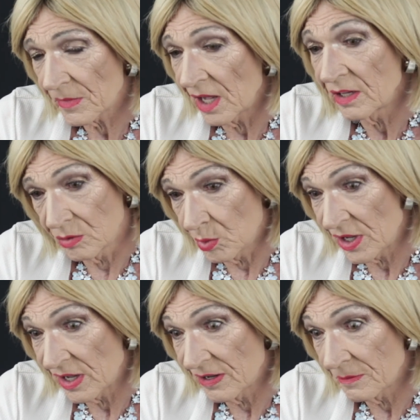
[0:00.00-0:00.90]

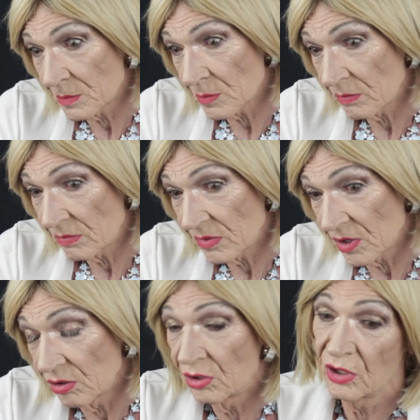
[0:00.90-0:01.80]
underwear
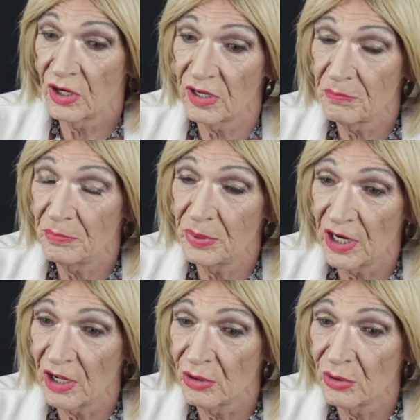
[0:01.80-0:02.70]
or
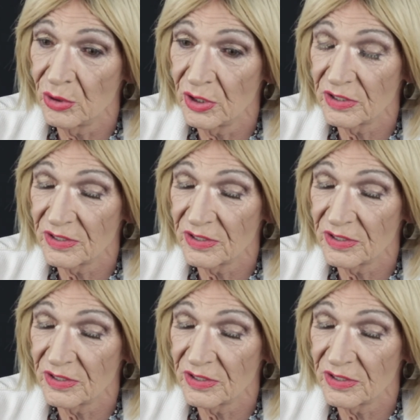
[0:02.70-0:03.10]
below